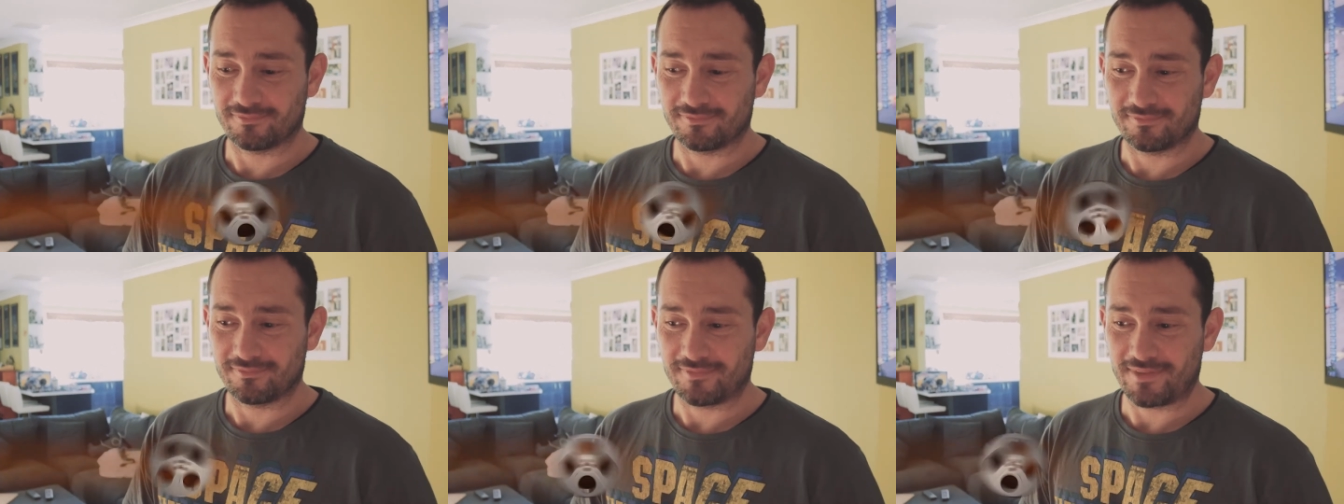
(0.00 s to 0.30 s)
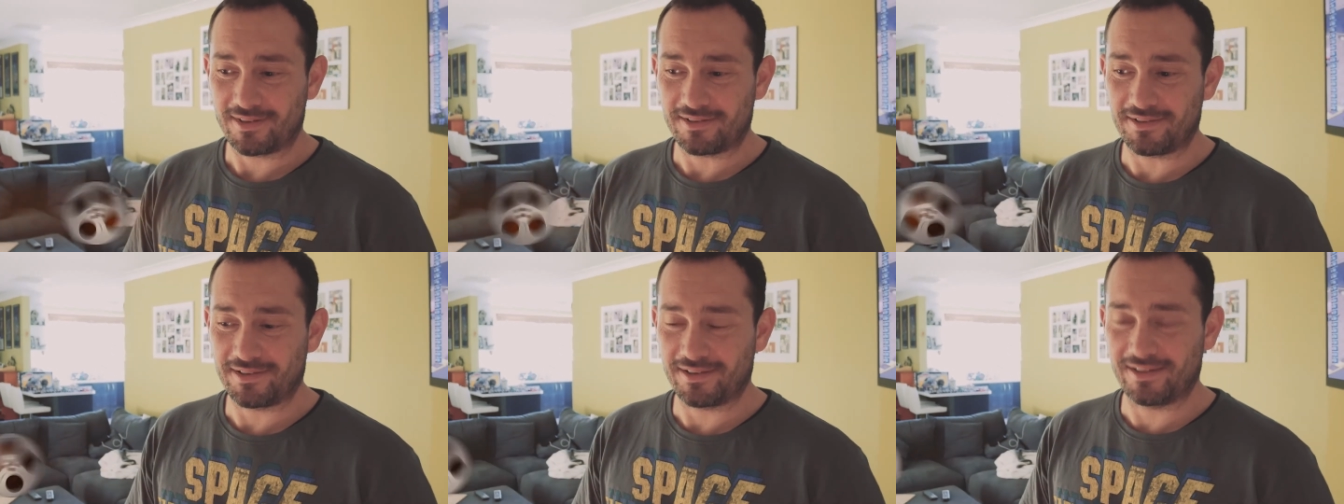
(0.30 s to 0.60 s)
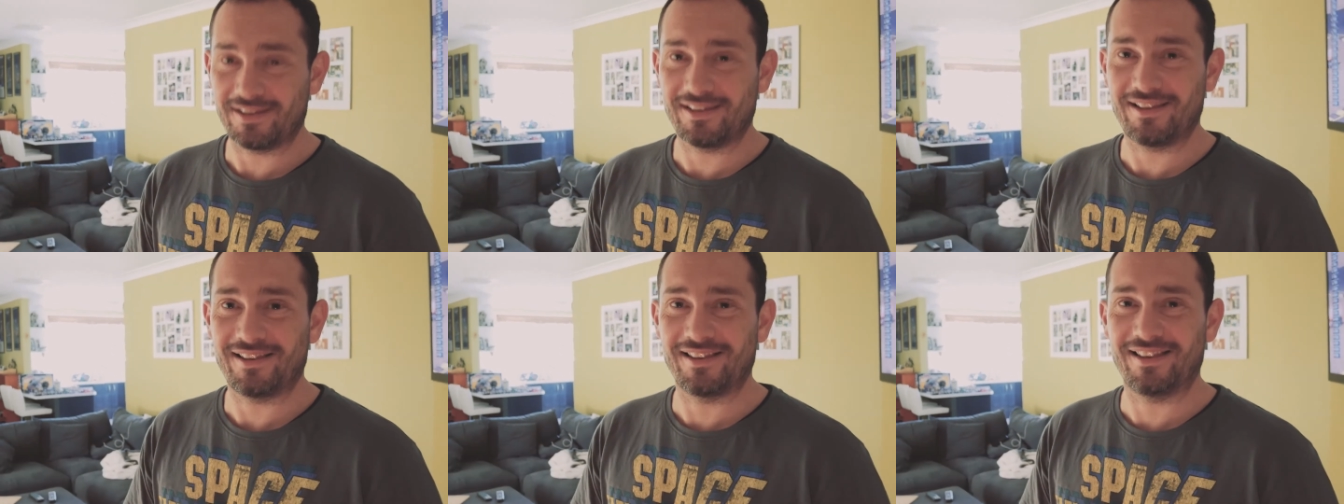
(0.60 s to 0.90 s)
So
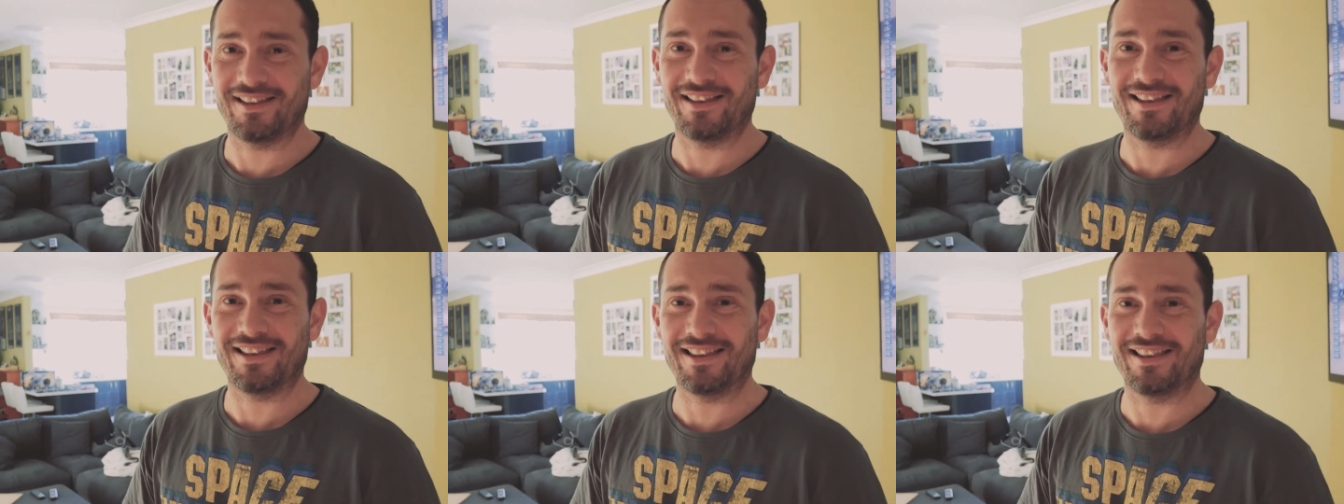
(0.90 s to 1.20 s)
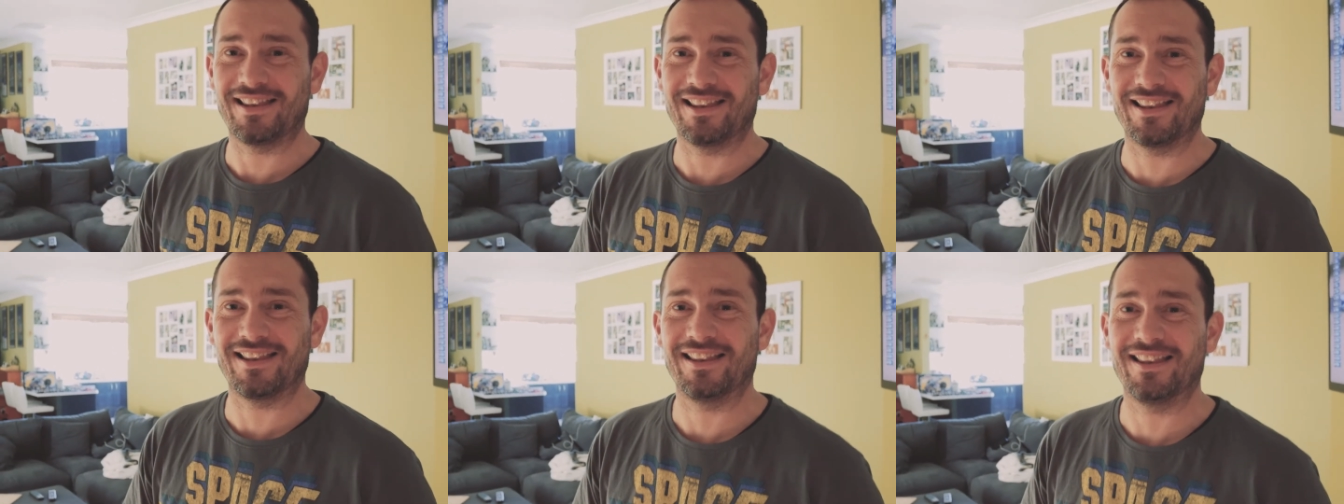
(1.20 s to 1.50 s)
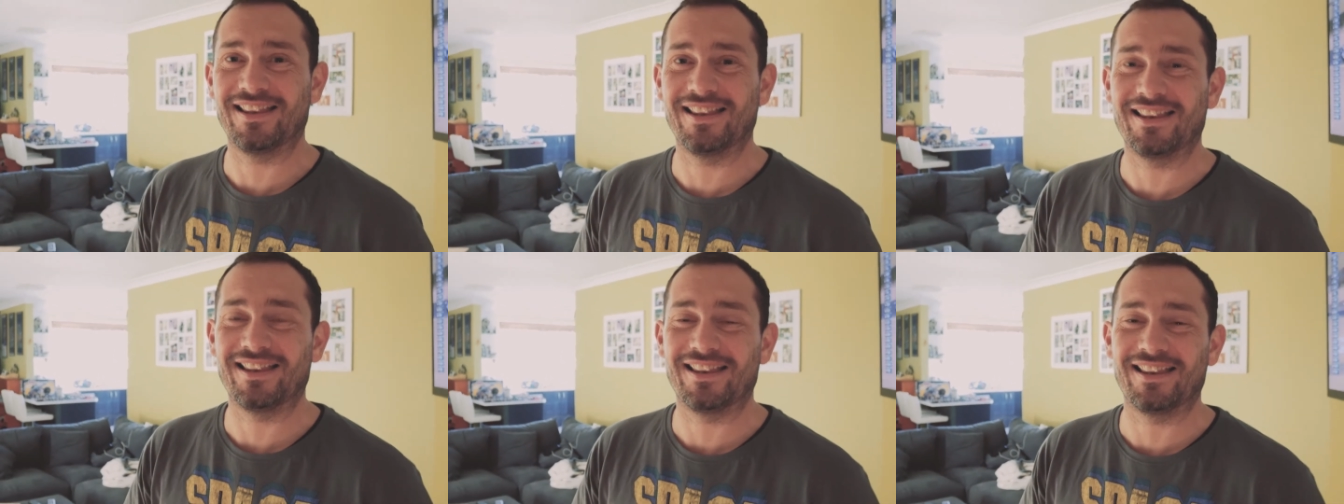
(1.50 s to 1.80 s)

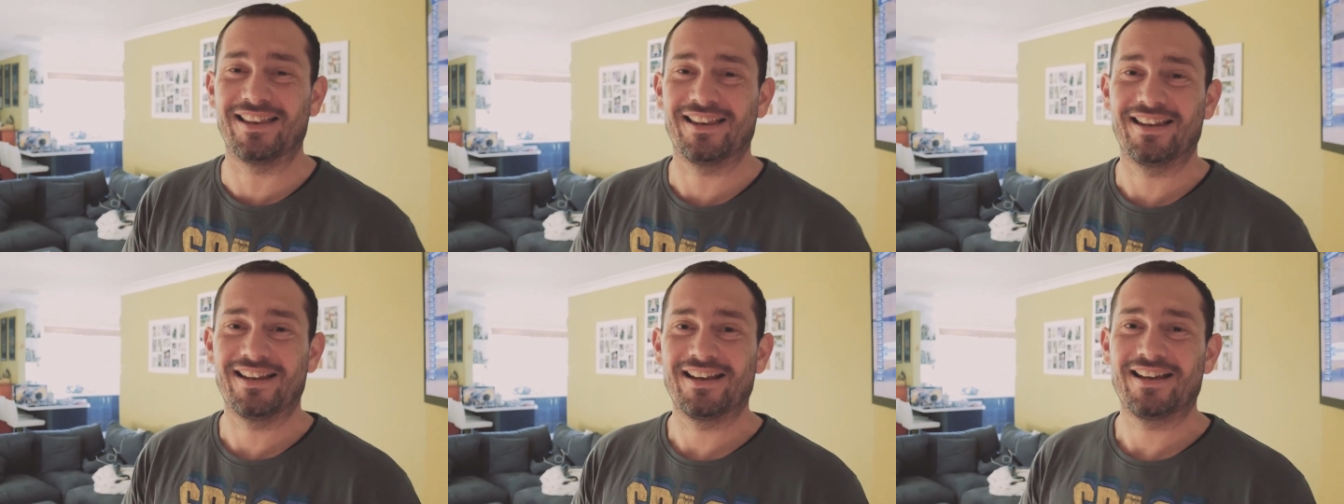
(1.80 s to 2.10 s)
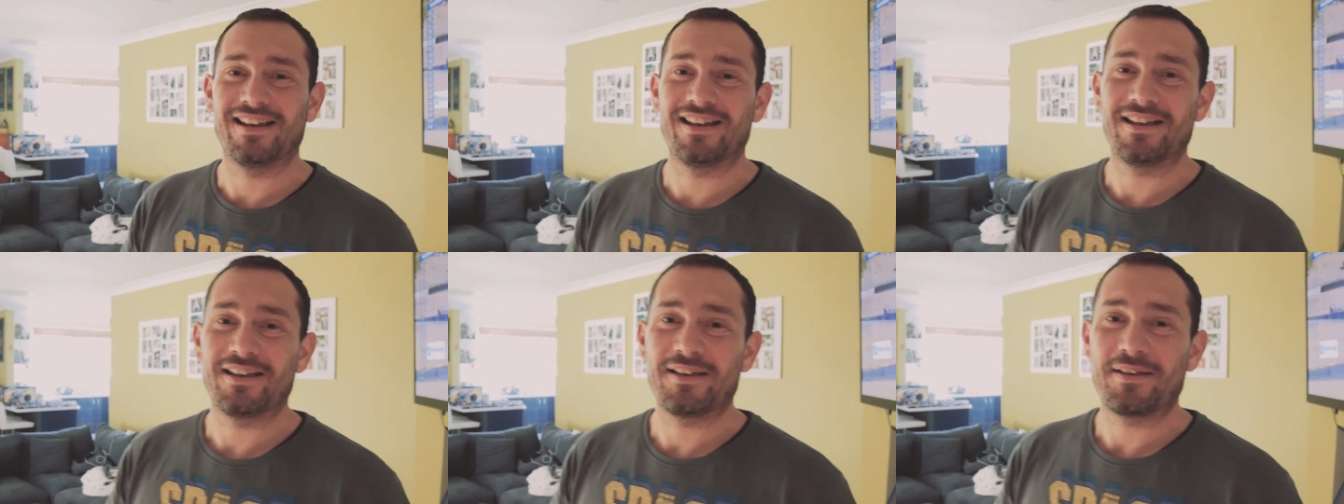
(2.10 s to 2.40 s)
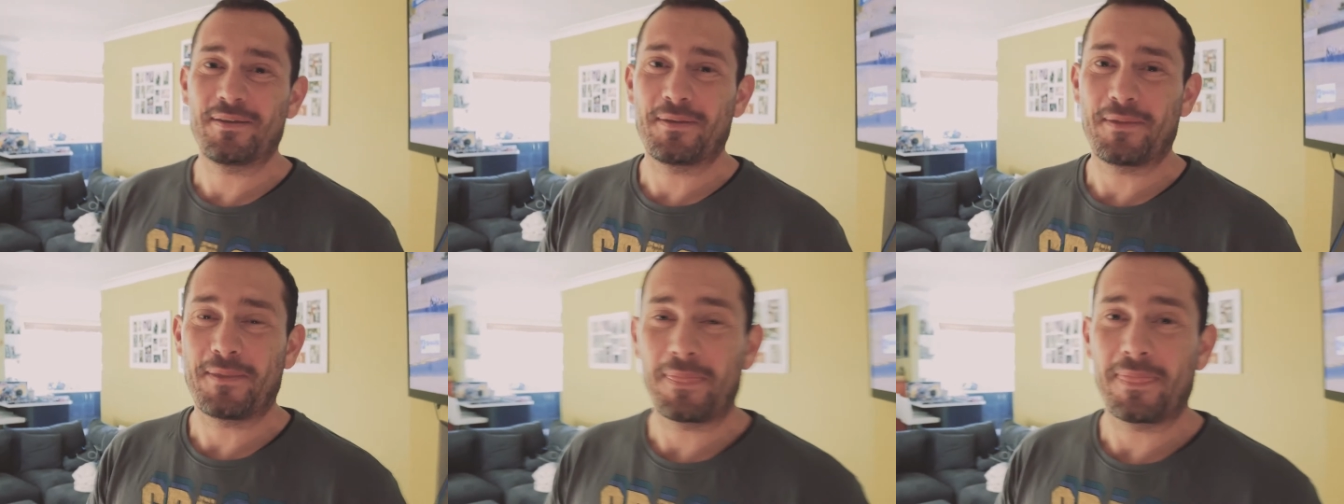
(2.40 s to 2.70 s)
Darren, you are just
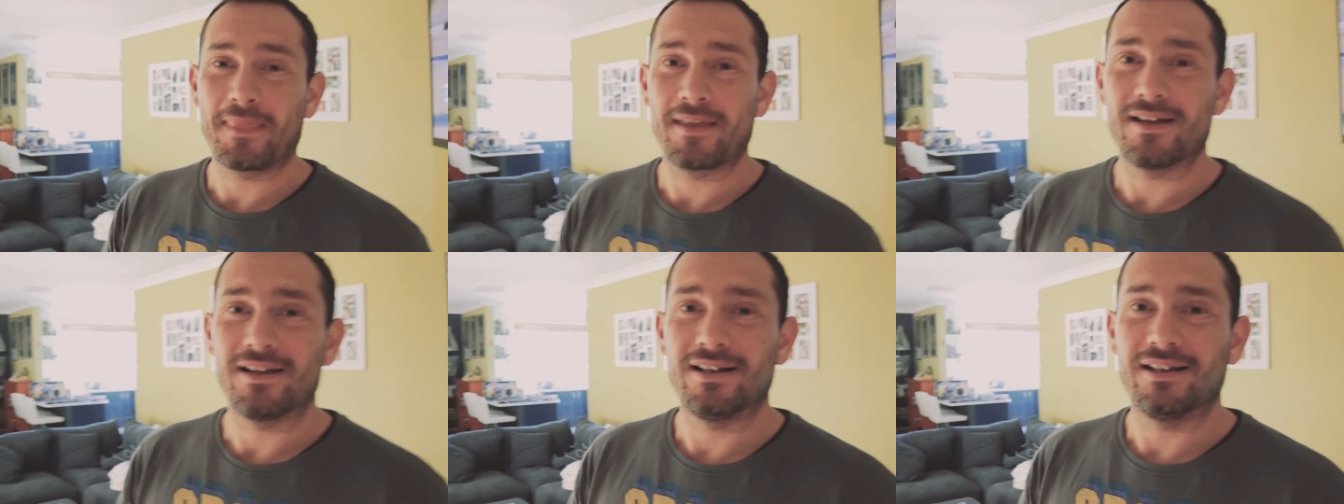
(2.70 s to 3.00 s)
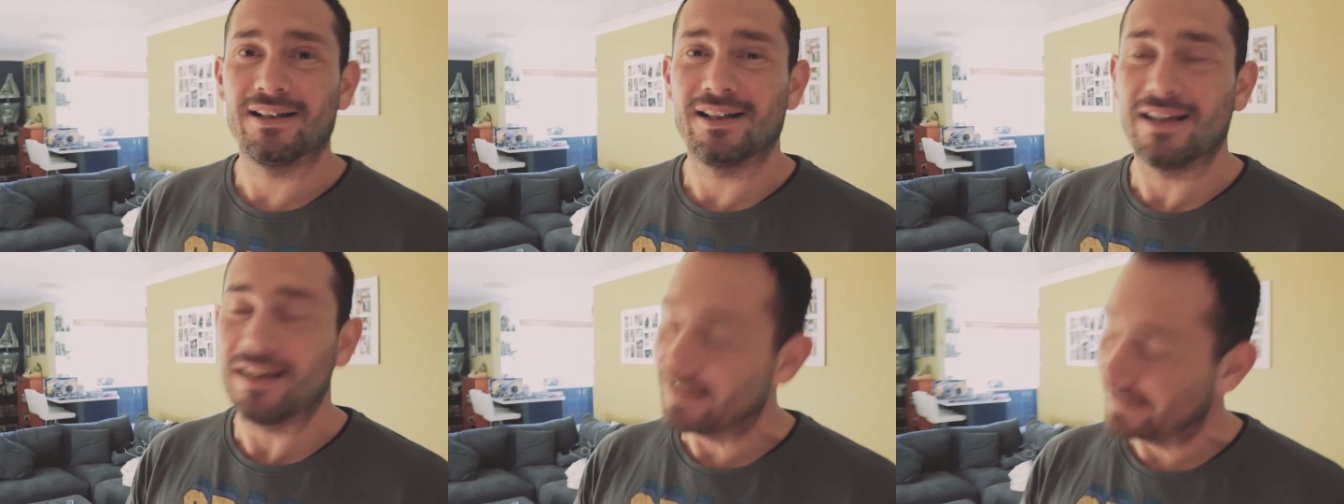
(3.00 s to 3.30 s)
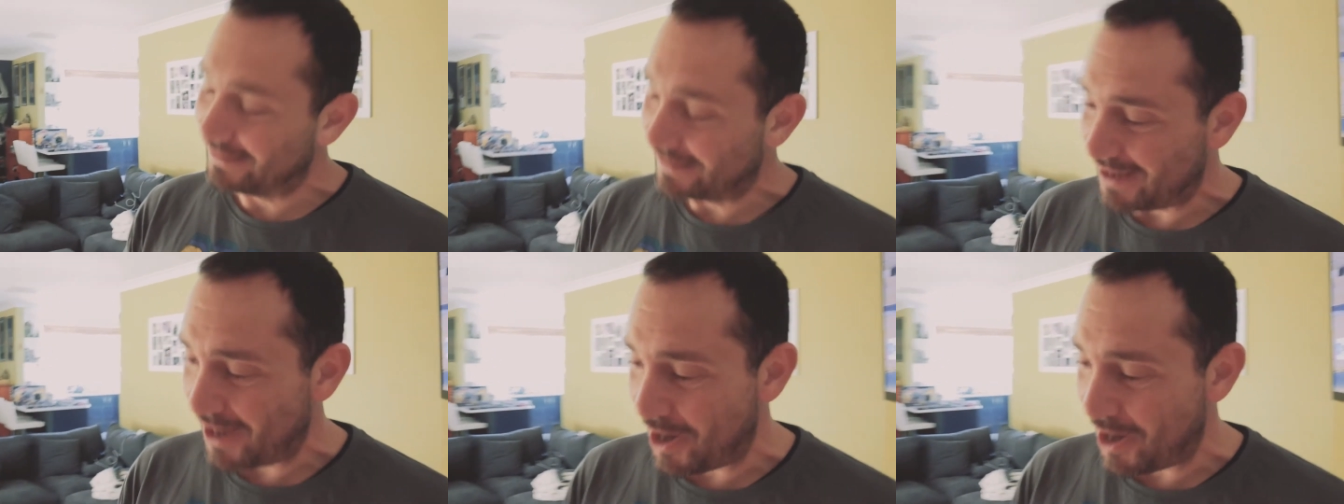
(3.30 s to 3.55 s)
as crazy as I am.